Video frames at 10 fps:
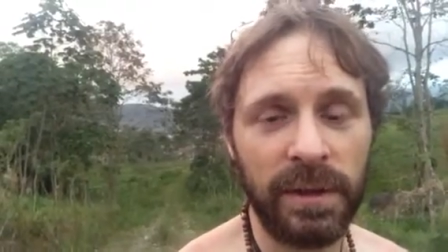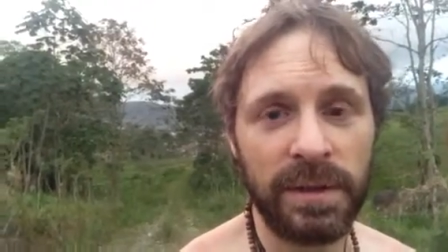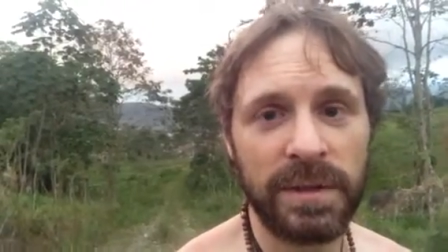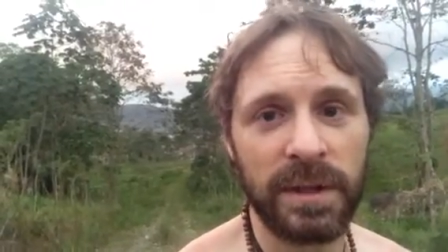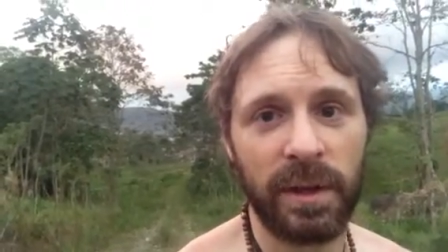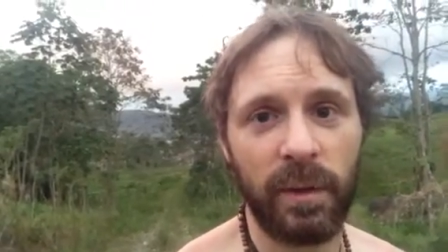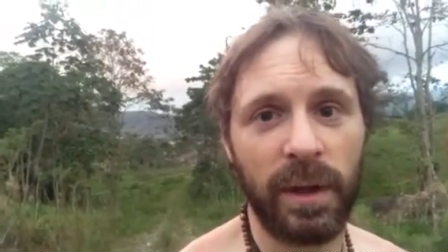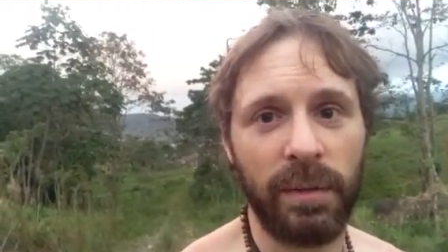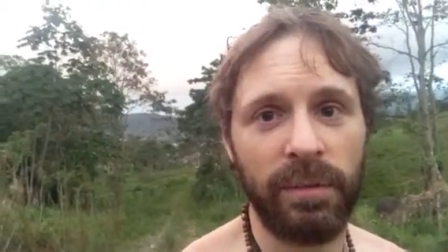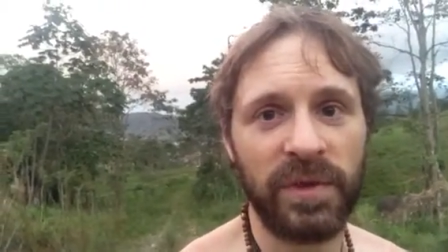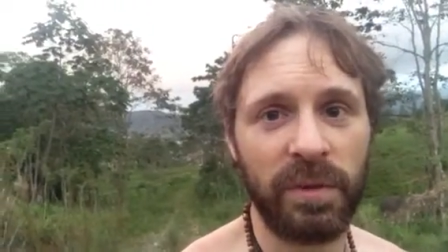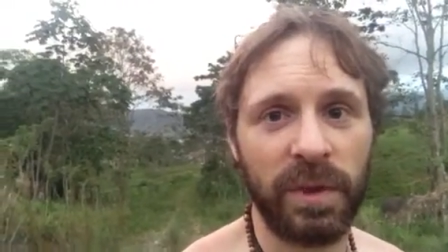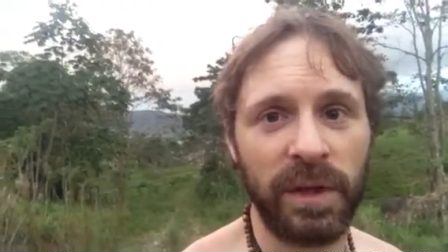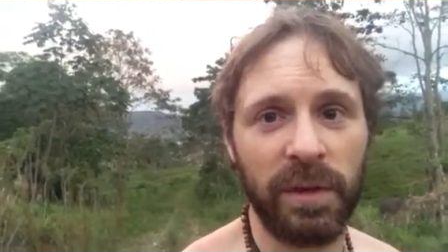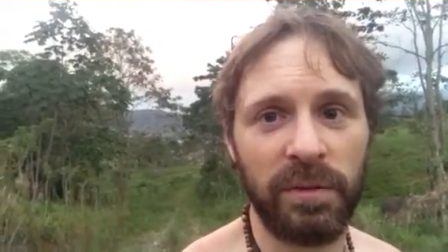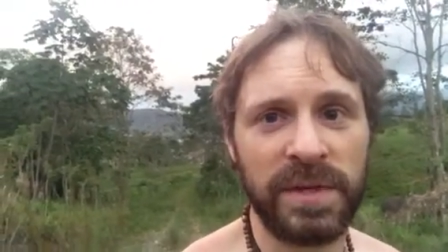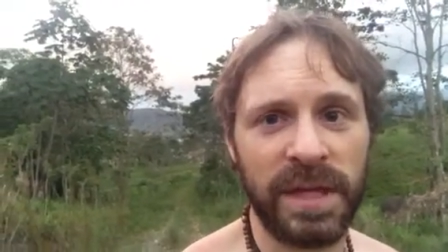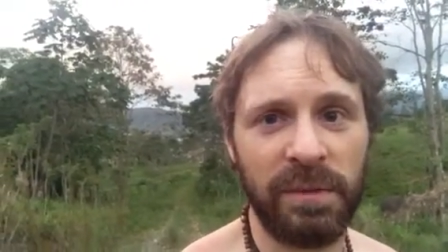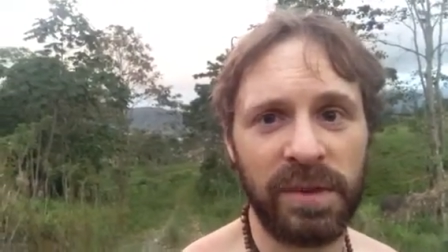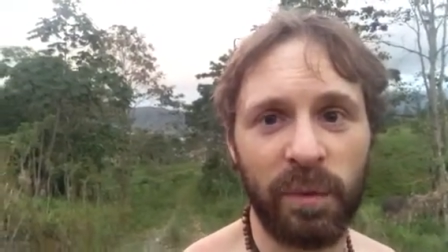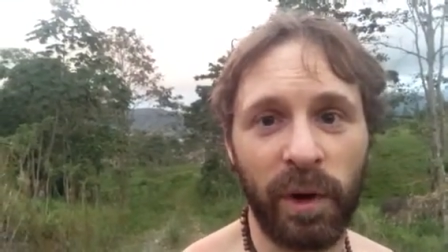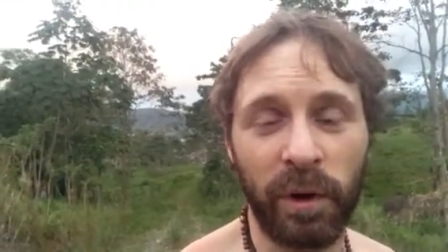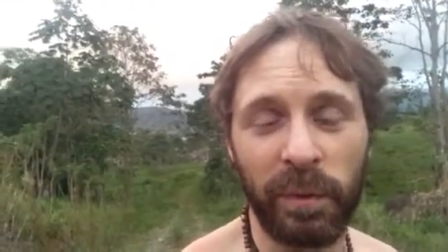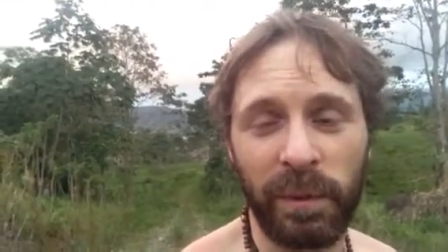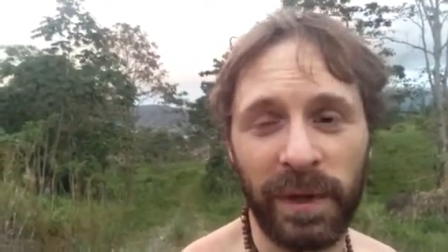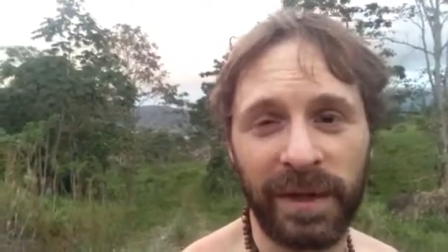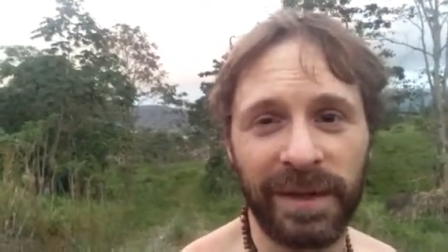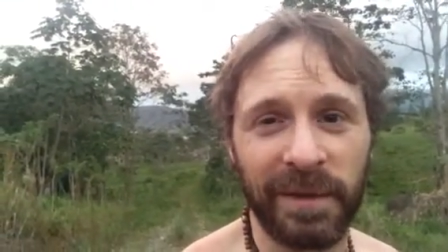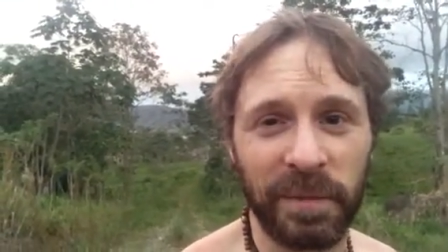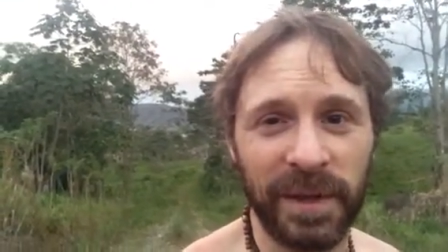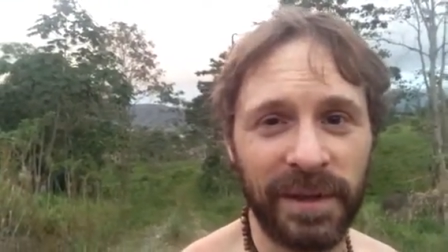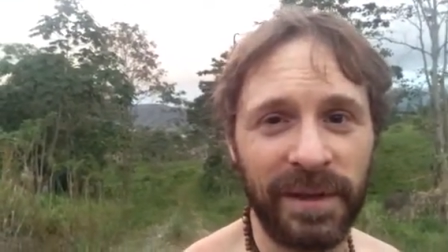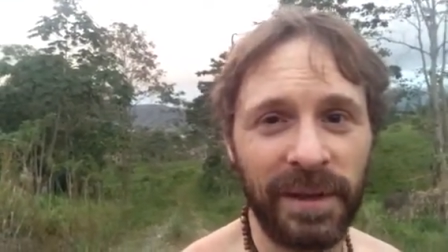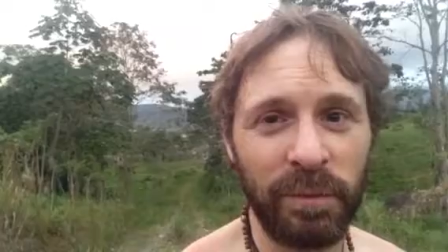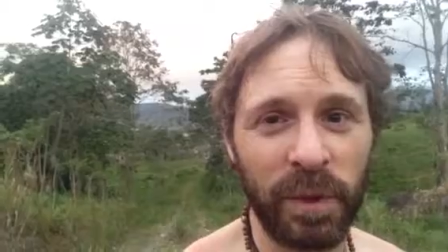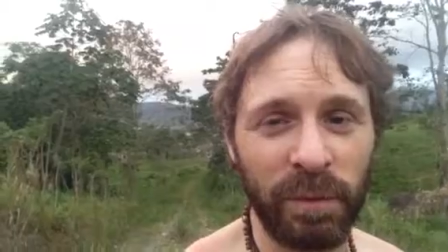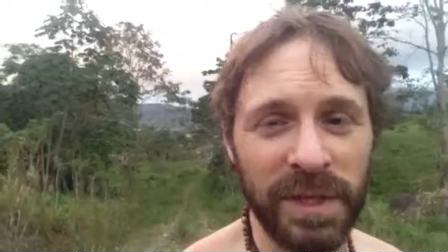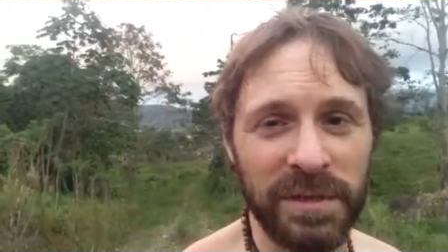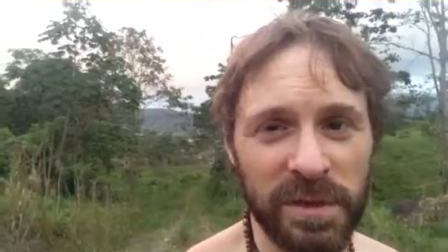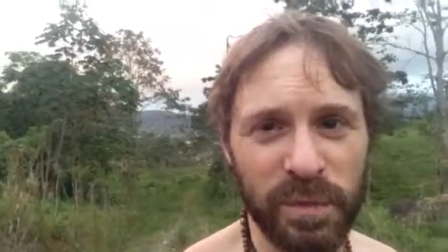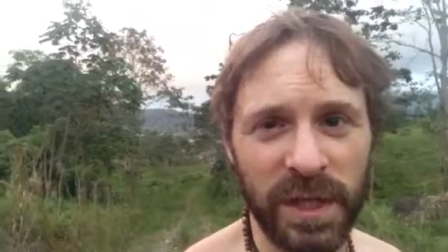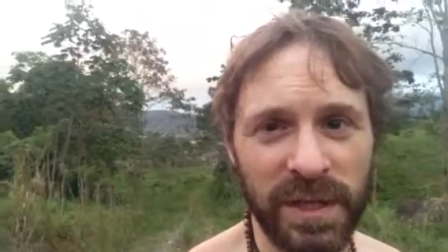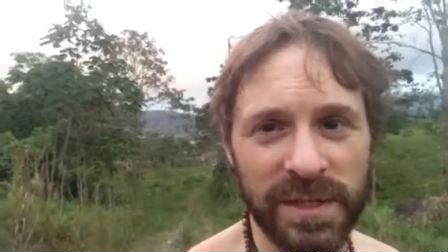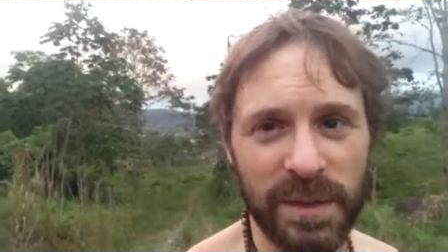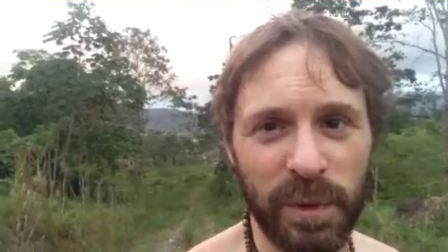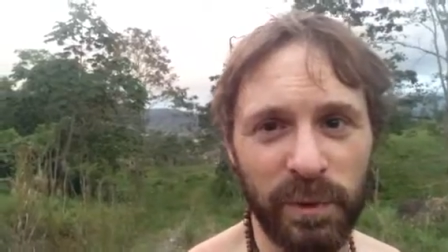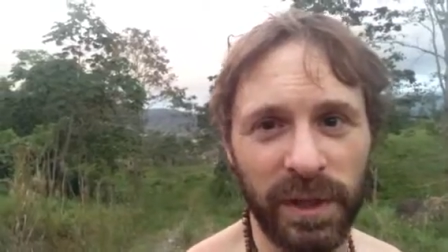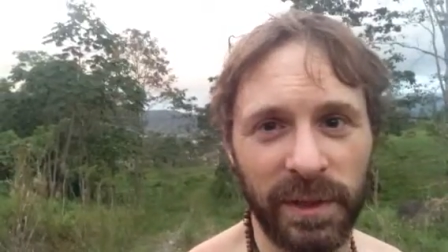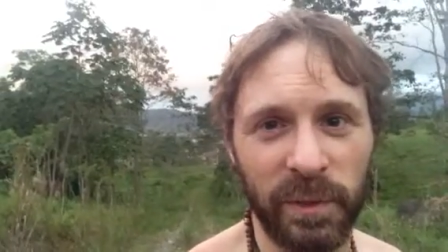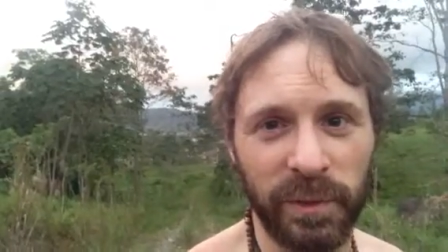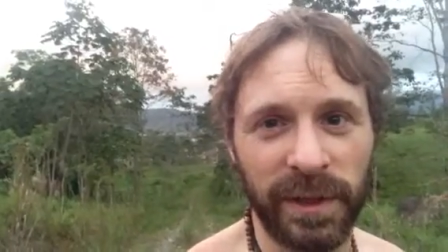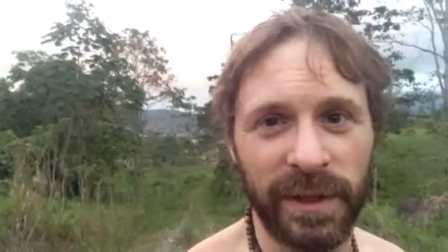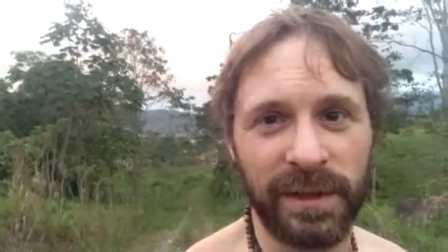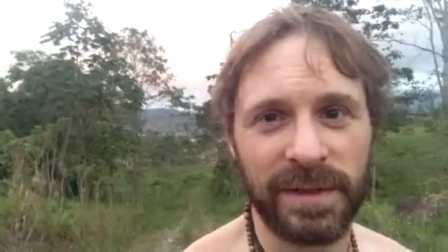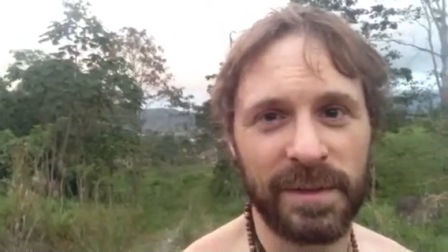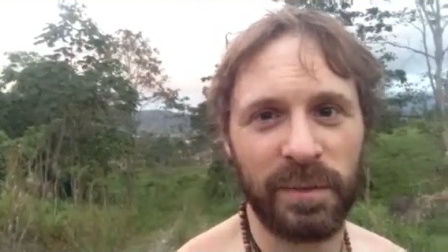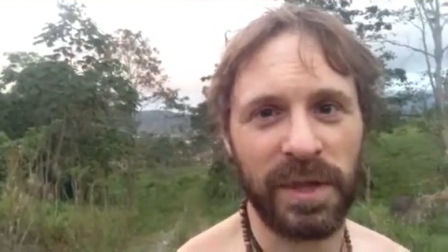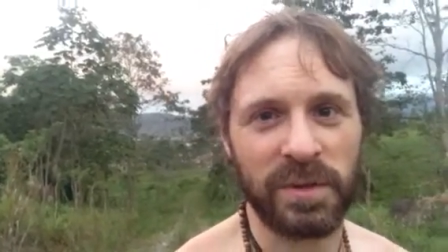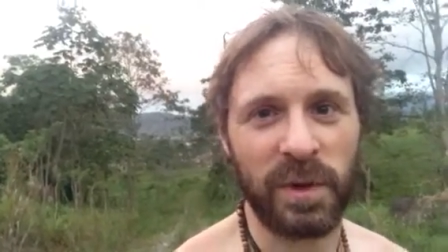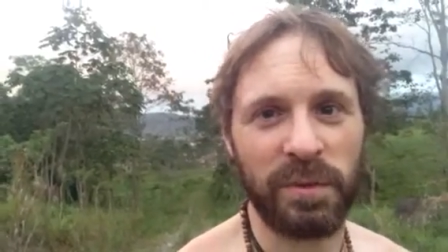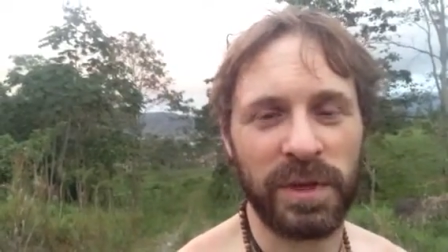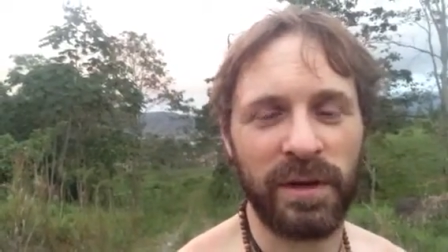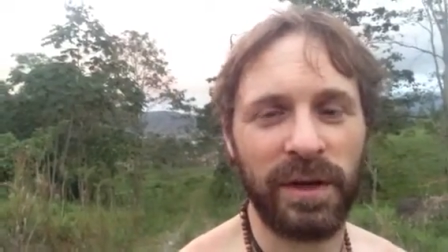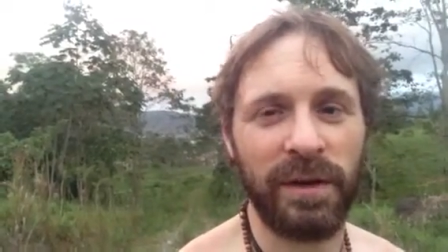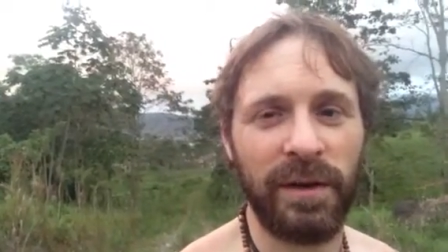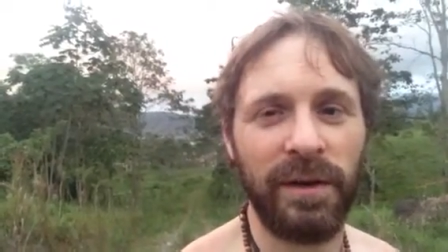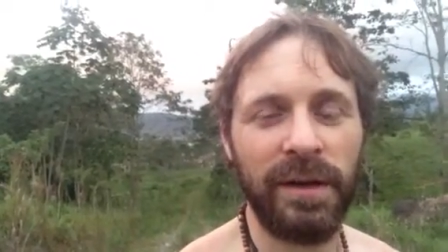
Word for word: So, um, so I'm going to go see him tomorrow. Maybe I can get him to bring me to his bees. It'd be really cool to get into some bees while I'm down here.